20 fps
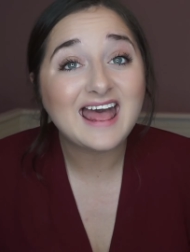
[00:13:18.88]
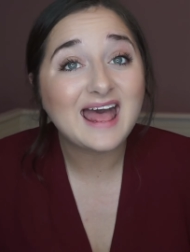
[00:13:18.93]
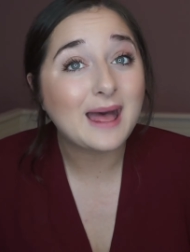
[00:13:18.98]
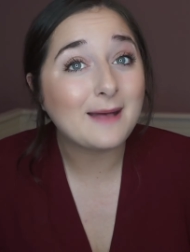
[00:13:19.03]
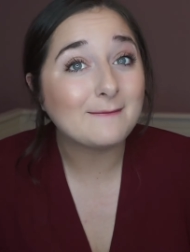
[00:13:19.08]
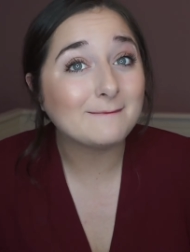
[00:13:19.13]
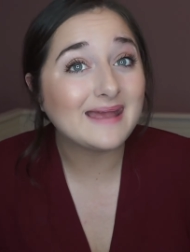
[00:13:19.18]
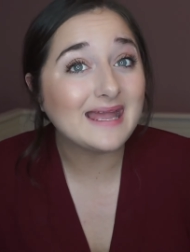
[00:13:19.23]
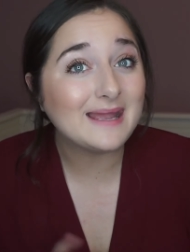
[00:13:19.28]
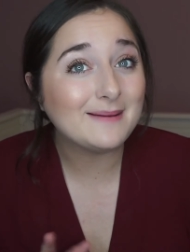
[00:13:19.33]

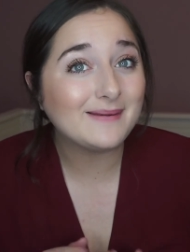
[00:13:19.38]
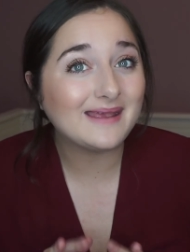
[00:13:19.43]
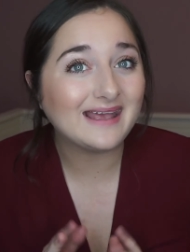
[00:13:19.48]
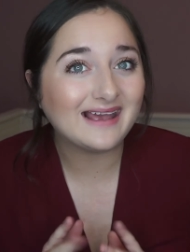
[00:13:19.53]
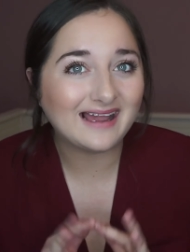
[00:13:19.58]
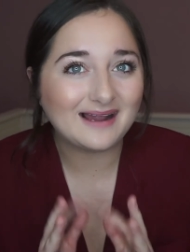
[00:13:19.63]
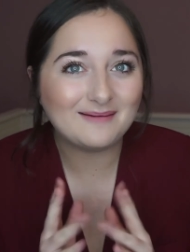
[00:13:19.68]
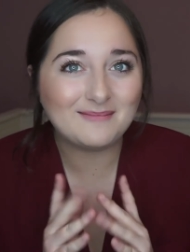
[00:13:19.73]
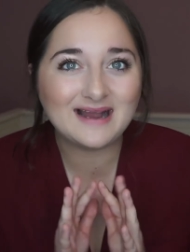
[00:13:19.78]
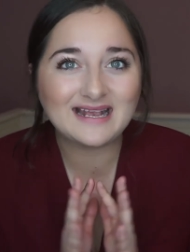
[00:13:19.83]
and maybe
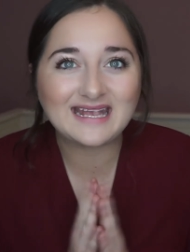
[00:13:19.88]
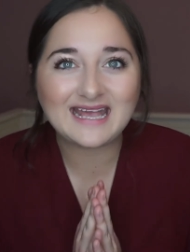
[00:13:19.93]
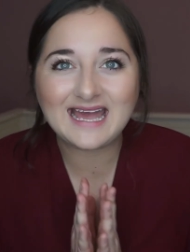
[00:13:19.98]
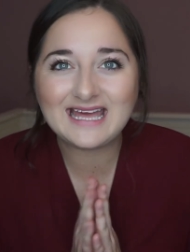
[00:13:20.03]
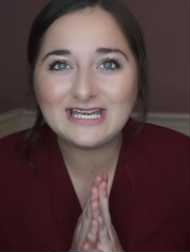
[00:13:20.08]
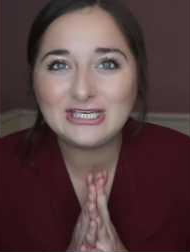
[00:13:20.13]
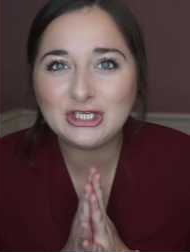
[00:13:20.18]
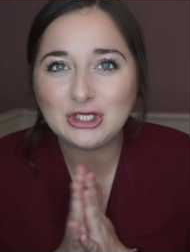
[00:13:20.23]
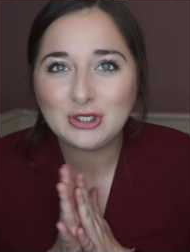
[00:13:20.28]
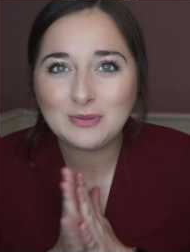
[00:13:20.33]
I might
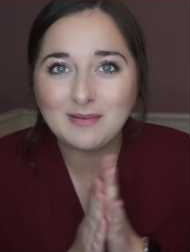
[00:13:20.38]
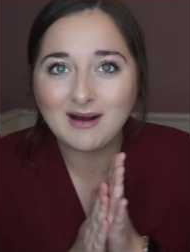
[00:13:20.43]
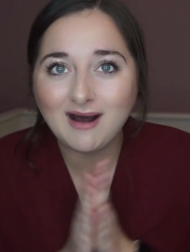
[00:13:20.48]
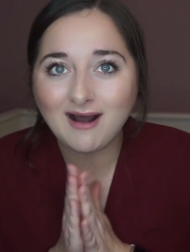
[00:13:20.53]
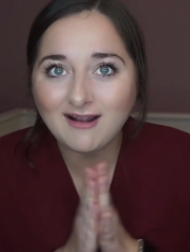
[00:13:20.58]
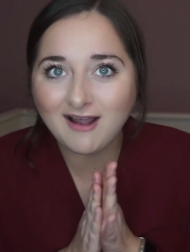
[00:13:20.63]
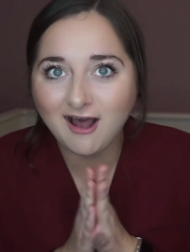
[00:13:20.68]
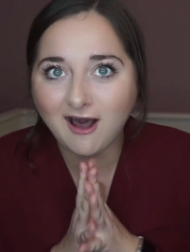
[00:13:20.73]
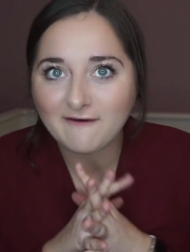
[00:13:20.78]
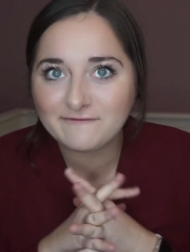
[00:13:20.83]
get a new bar
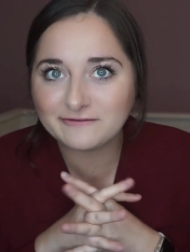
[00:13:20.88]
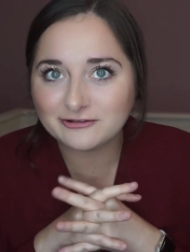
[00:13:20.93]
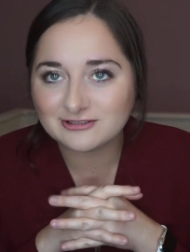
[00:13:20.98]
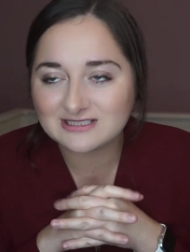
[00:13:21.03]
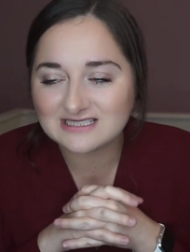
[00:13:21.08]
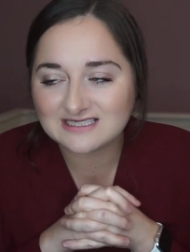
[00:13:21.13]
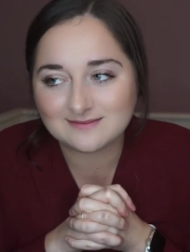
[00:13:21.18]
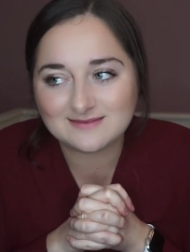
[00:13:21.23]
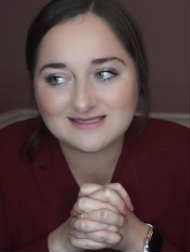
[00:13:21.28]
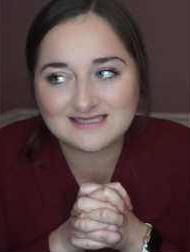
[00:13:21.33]
cart for
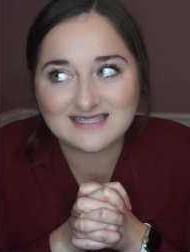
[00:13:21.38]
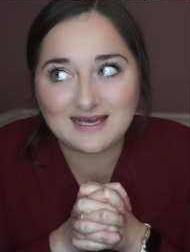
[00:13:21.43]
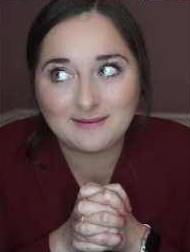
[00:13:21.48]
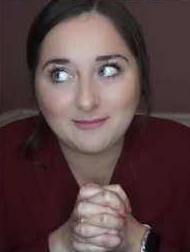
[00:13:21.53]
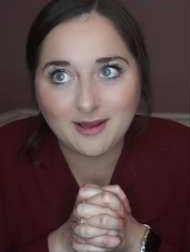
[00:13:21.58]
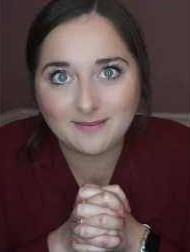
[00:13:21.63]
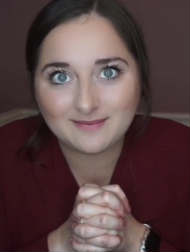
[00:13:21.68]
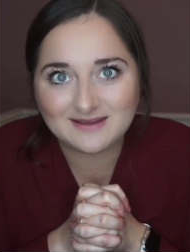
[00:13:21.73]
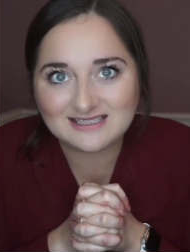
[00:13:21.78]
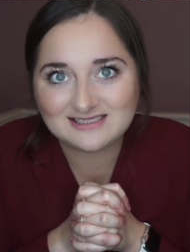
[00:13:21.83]
Christmas. That
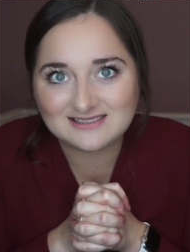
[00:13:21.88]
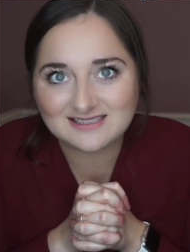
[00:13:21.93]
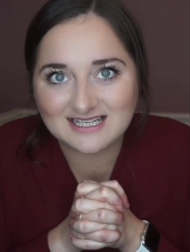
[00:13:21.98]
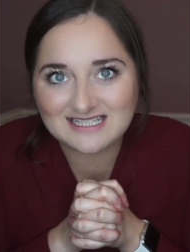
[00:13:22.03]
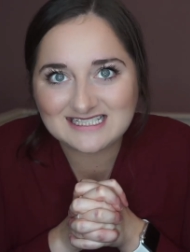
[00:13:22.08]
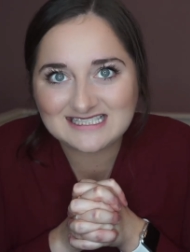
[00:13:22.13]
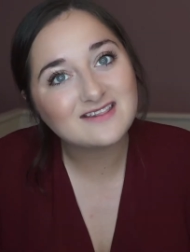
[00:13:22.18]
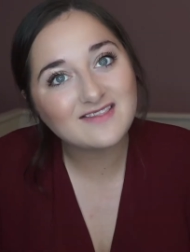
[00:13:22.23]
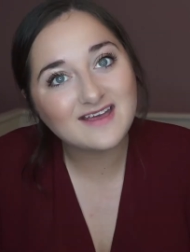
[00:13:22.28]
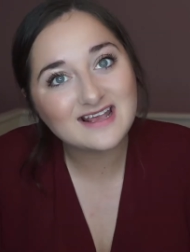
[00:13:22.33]
might be
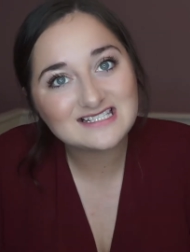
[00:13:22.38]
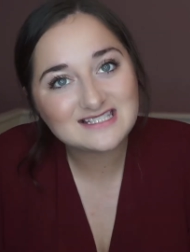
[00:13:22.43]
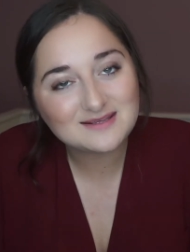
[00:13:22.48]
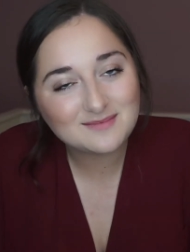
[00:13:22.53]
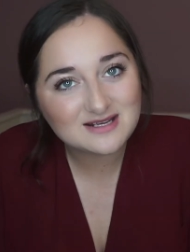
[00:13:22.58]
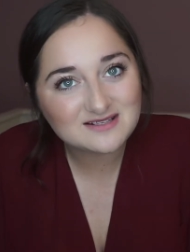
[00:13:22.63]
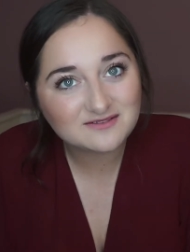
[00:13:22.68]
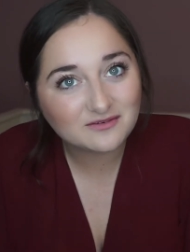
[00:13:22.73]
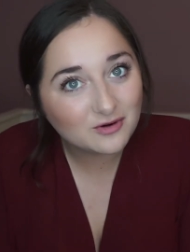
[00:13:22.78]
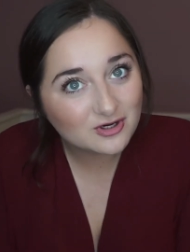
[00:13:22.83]
exciting. Thanks so
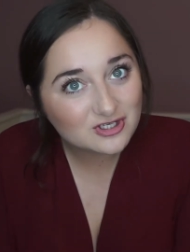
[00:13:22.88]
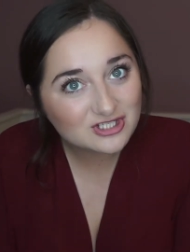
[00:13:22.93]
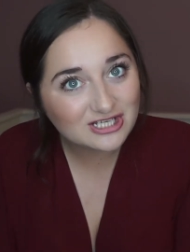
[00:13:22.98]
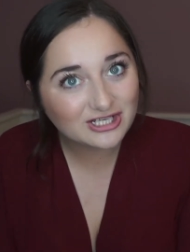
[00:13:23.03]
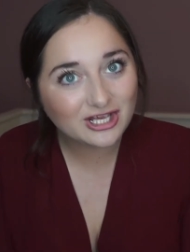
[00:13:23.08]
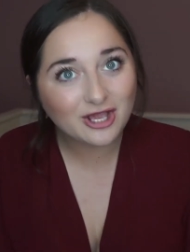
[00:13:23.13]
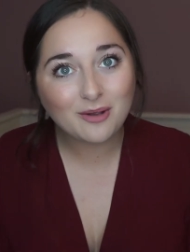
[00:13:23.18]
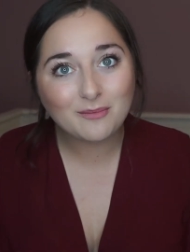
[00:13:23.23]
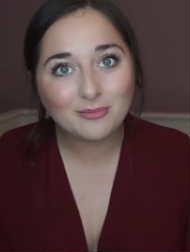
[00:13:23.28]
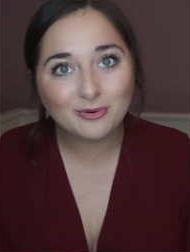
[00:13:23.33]
much for watching.
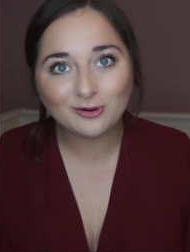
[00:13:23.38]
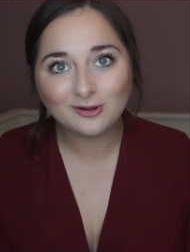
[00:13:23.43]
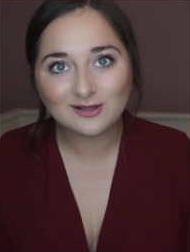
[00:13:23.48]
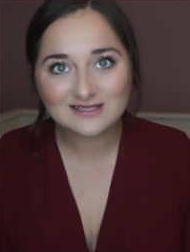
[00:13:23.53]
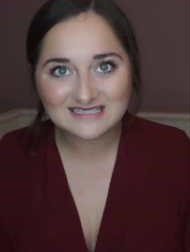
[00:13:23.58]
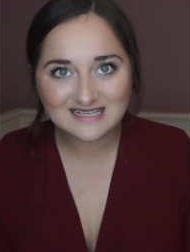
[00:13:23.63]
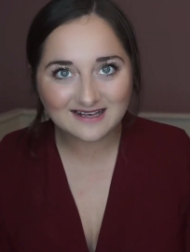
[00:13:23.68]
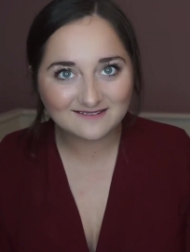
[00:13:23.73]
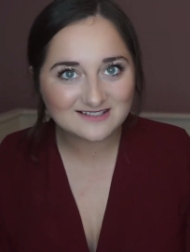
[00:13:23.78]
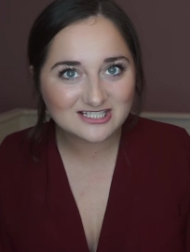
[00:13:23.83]
Go and pour
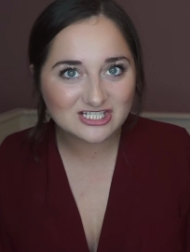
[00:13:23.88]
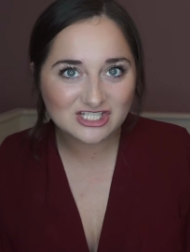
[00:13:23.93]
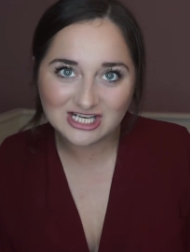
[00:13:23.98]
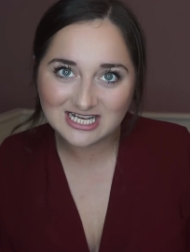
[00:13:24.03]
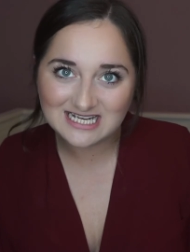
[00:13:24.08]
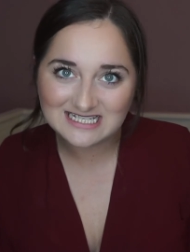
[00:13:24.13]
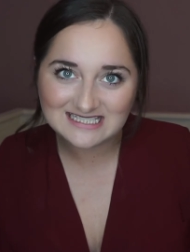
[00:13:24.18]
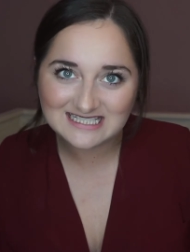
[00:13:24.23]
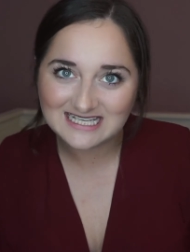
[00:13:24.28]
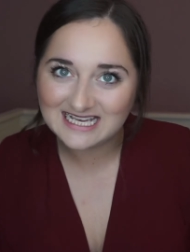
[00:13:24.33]
yourselves a
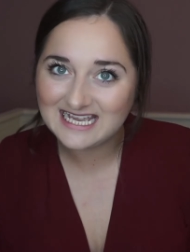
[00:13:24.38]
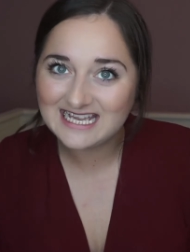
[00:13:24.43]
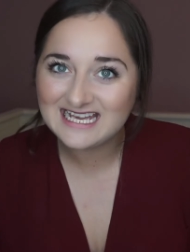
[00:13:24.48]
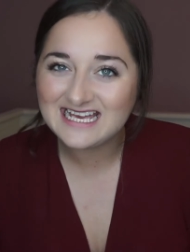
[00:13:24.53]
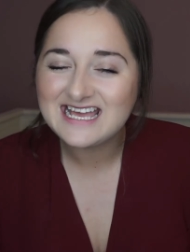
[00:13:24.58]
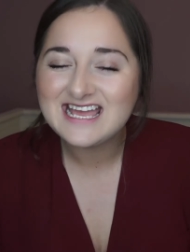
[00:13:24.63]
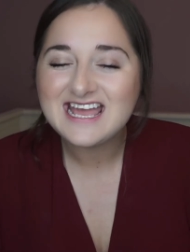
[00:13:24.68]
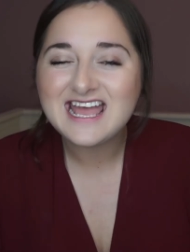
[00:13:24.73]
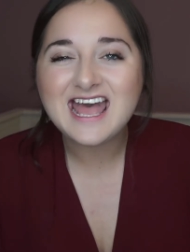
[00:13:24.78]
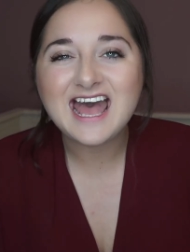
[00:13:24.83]
gin tea
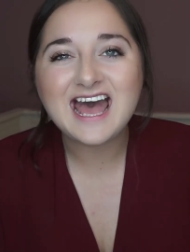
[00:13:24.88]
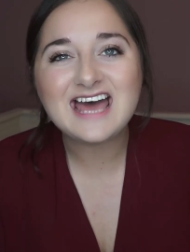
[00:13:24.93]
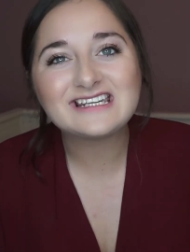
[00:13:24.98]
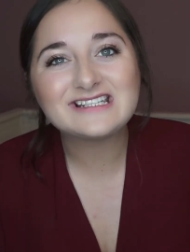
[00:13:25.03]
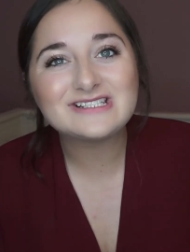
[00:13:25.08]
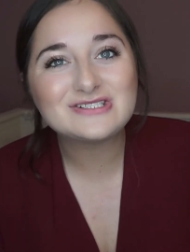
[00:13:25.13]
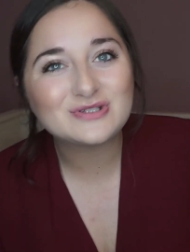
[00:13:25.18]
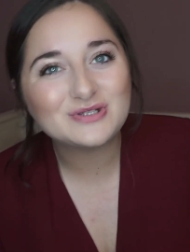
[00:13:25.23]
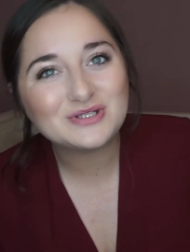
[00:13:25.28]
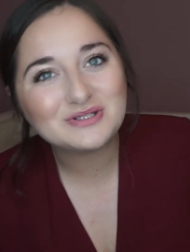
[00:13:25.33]
and
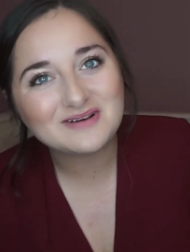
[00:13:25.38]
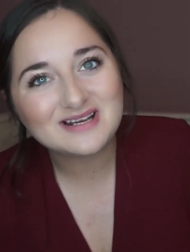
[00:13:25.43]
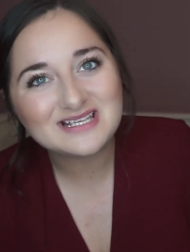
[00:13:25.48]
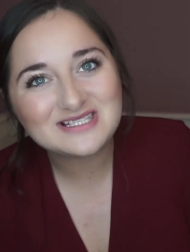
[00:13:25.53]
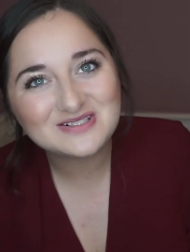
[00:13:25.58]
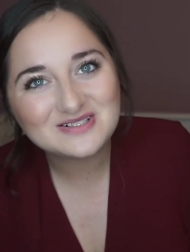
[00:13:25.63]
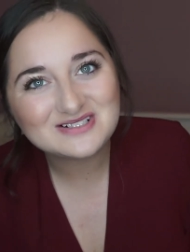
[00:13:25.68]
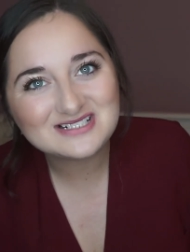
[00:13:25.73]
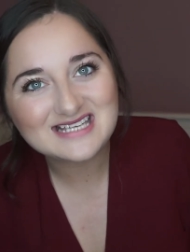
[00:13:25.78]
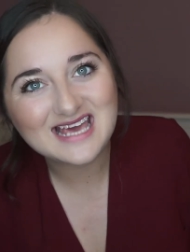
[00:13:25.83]
enjoy the rest
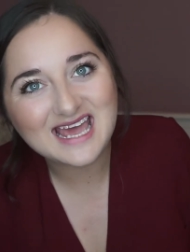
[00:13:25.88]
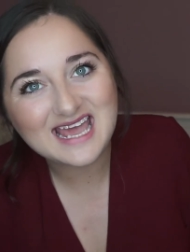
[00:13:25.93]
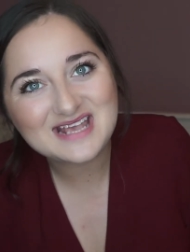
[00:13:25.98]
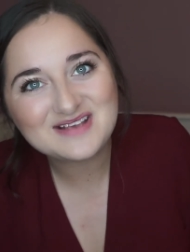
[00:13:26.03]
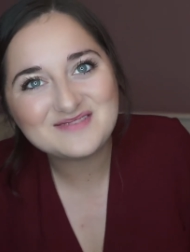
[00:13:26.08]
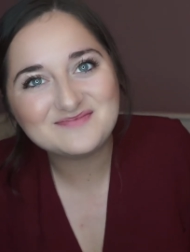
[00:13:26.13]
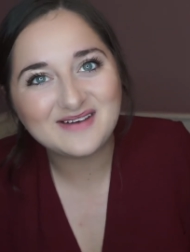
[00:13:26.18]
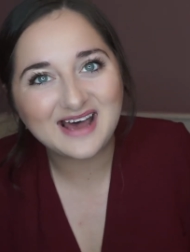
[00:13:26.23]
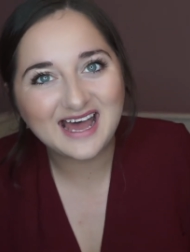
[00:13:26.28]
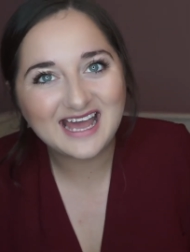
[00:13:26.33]
of your
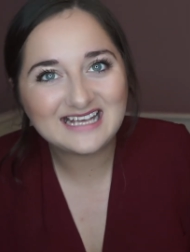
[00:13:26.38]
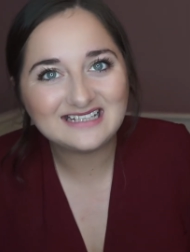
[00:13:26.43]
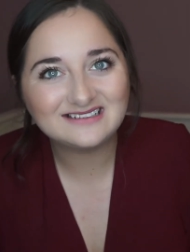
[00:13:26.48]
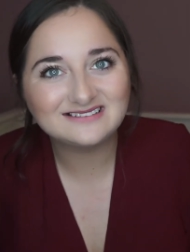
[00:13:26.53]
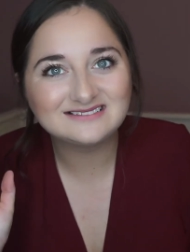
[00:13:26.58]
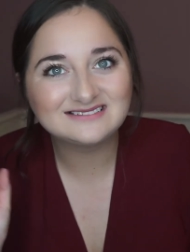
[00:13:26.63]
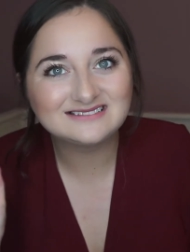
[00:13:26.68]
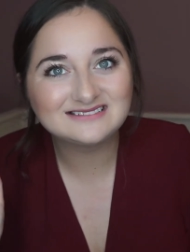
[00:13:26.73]
day. Bye!